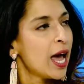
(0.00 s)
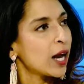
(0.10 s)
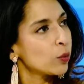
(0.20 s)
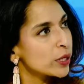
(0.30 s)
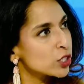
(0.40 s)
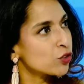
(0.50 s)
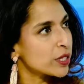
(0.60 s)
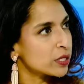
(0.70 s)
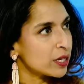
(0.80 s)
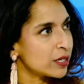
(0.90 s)
And what
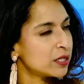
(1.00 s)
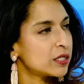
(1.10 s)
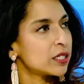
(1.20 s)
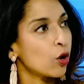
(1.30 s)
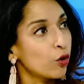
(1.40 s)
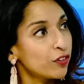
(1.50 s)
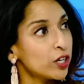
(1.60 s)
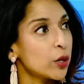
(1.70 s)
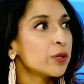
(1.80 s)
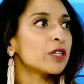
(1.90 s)
stress does is it
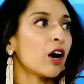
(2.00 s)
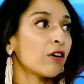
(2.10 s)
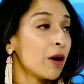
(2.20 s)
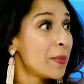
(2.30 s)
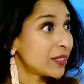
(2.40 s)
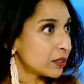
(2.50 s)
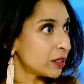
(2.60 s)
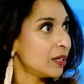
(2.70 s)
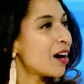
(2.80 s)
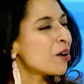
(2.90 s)
overloads our
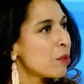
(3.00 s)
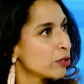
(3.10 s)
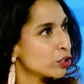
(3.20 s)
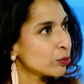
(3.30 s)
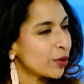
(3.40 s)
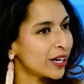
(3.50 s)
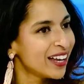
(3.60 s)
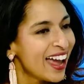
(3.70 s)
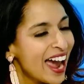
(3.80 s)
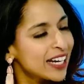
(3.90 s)
amygdala, our emotional brain,
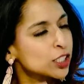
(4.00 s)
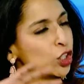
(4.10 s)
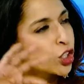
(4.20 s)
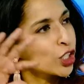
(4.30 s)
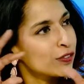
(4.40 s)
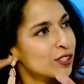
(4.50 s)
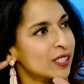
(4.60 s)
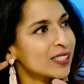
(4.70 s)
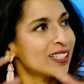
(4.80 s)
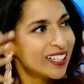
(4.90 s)
and it shifts
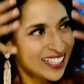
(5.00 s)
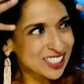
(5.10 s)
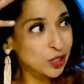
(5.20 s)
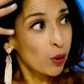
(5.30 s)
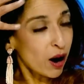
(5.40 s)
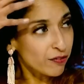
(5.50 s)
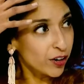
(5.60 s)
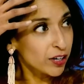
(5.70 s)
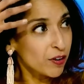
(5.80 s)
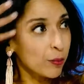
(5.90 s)
it to our
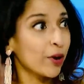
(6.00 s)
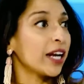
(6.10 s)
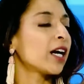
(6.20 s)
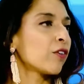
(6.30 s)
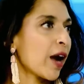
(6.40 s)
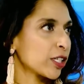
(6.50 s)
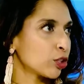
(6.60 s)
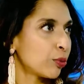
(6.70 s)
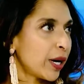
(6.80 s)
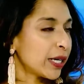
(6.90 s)
front of our brain, our
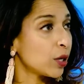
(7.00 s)
rational brain.